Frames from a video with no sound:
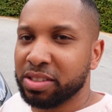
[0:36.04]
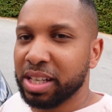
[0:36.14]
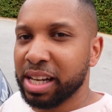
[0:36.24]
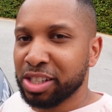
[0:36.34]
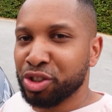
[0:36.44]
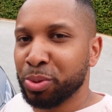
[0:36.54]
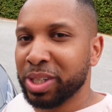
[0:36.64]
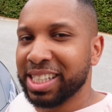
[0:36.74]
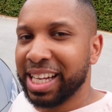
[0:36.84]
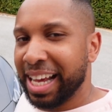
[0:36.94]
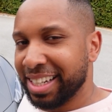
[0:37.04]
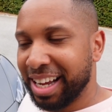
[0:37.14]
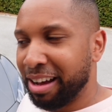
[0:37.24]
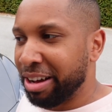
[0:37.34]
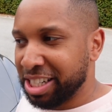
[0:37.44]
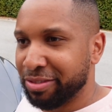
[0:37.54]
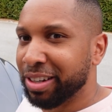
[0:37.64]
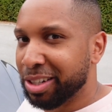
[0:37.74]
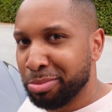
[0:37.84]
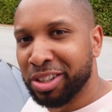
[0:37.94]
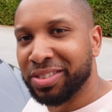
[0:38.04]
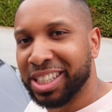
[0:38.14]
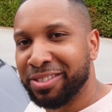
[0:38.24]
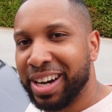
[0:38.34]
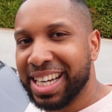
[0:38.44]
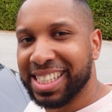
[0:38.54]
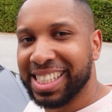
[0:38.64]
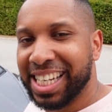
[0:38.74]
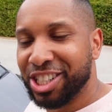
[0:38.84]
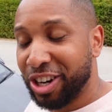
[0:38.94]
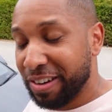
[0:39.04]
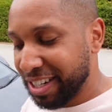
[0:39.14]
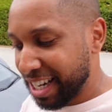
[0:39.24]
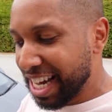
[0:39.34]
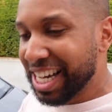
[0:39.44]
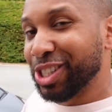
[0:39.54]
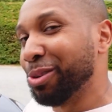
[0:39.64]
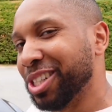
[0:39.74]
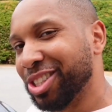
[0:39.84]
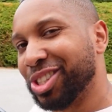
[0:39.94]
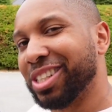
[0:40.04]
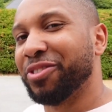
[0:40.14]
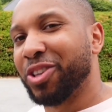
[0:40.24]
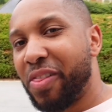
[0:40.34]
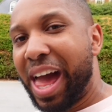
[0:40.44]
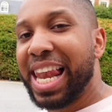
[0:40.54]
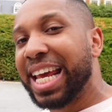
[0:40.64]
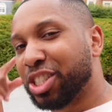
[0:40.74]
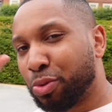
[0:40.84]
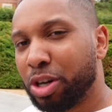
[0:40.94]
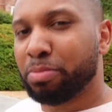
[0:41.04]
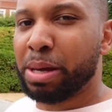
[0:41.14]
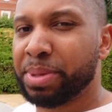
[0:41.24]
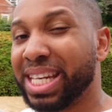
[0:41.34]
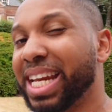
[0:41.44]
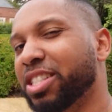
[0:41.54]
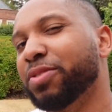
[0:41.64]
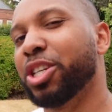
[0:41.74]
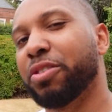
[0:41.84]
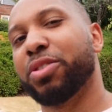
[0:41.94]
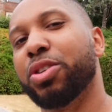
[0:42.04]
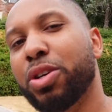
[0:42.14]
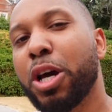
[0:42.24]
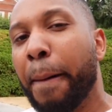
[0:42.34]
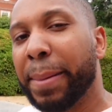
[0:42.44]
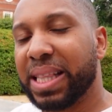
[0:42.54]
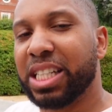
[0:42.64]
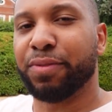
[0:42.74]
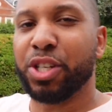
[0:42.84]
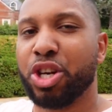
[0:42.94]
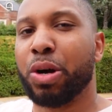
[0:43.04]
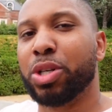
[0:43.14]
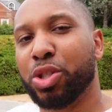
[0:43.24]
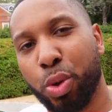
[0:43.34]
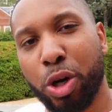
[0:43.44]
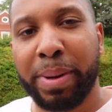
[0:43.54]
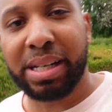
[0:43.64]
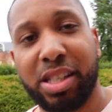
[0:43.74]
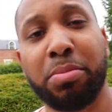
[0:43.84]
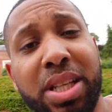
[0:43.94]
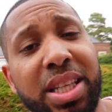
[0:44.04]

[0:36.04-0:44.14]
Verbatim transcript: this for the last two weeks and I've actually found it perfectly fine as a daily driver. So I'm gonna do something on that later on, maybe the next video for you. But this video, I wanna talk about some of the